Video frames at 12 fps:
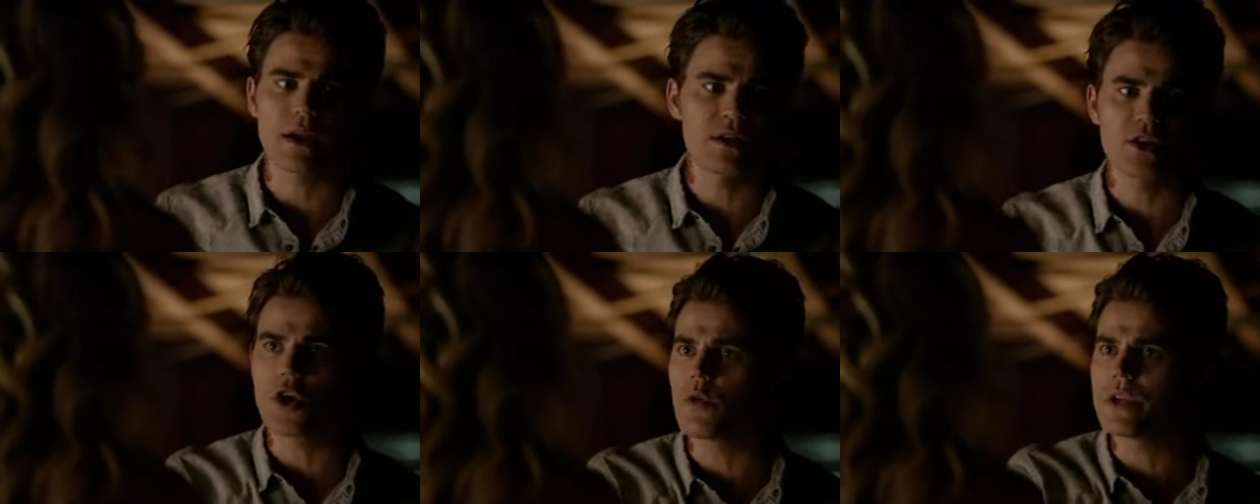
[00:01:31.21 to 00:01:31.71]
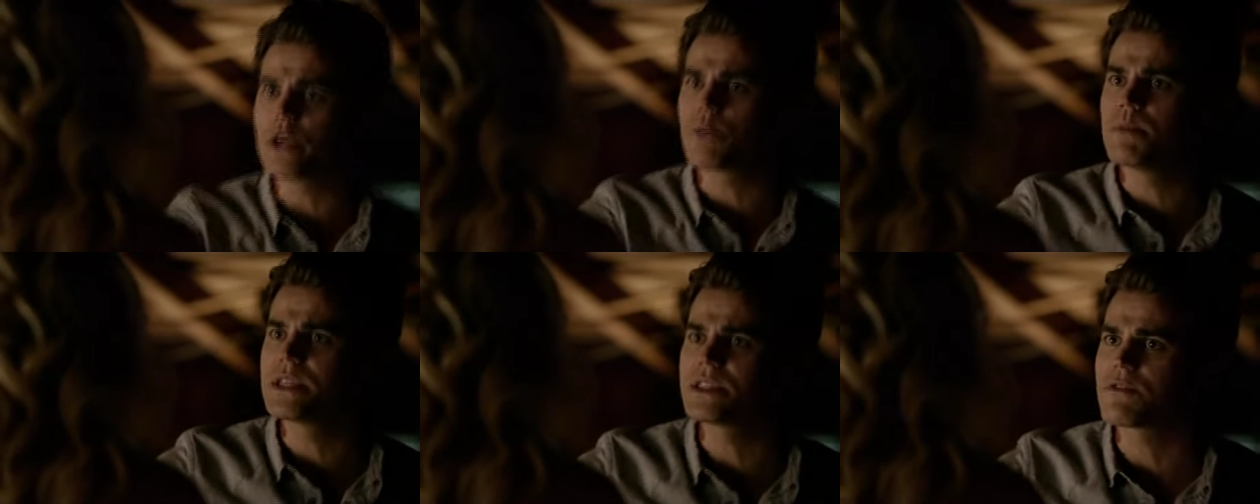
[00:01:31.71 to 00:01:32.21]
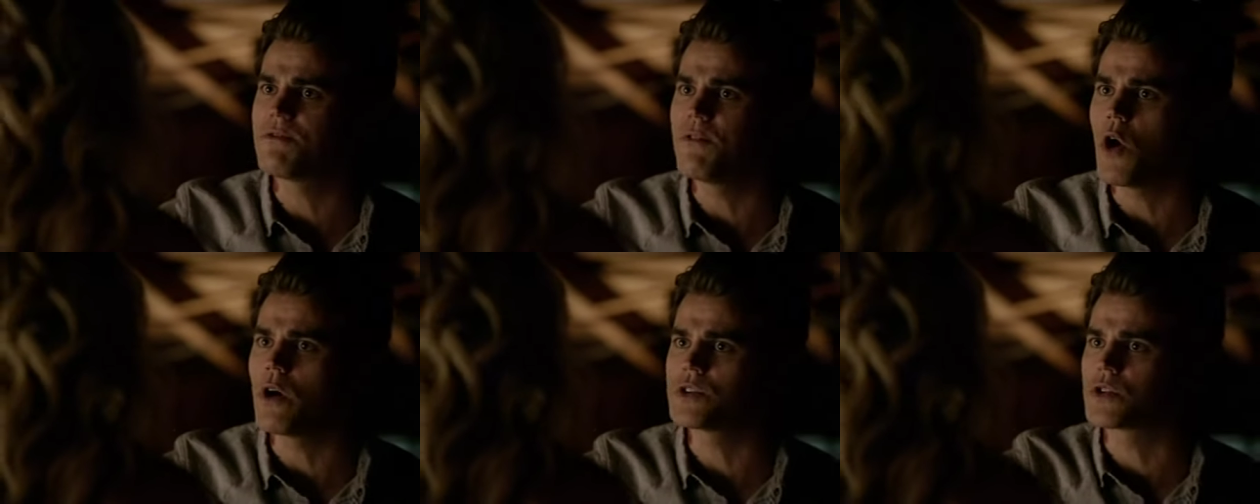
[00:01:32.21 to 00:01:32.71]
I couldn't go near Mystic
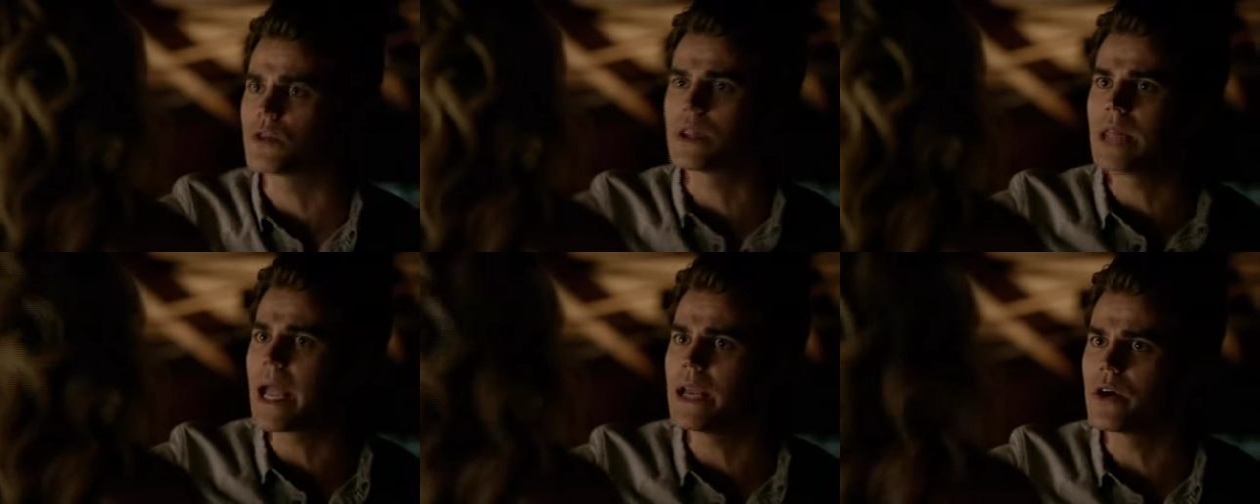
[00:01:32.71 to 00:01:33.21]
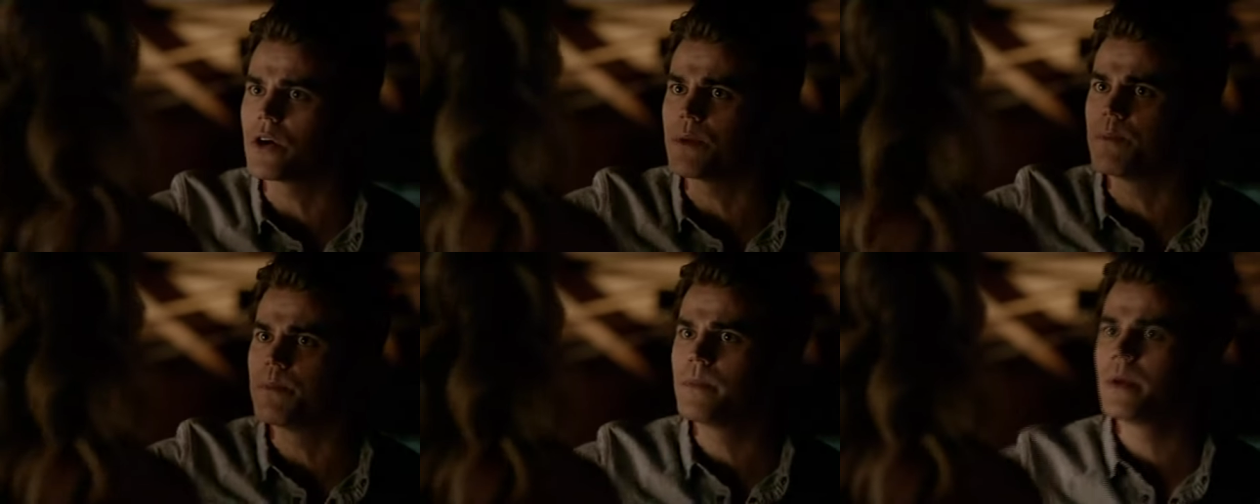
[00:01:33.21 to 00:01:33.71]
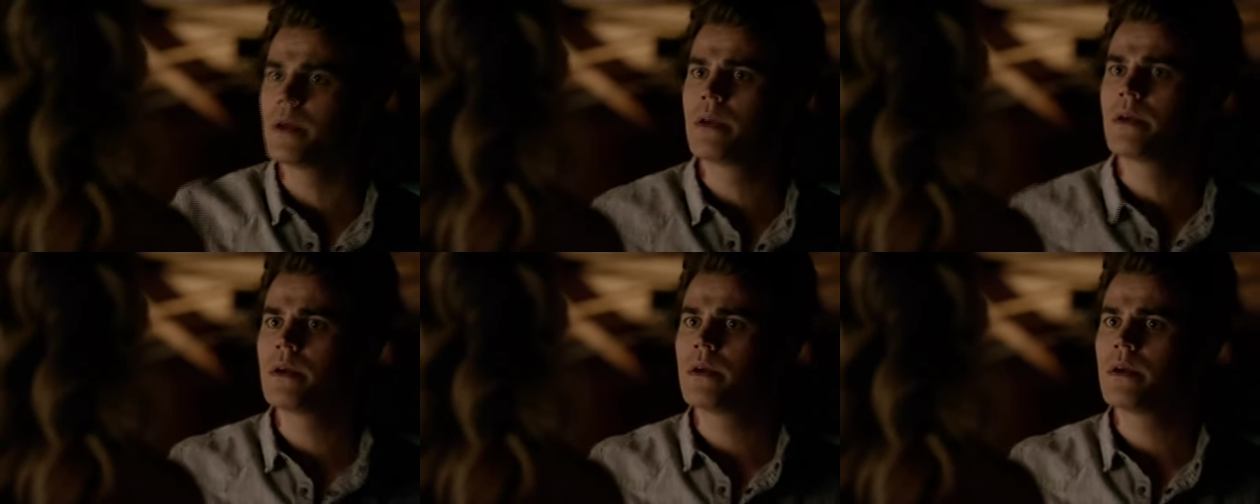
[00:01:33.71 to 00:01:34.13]
Falls or Elena or, me.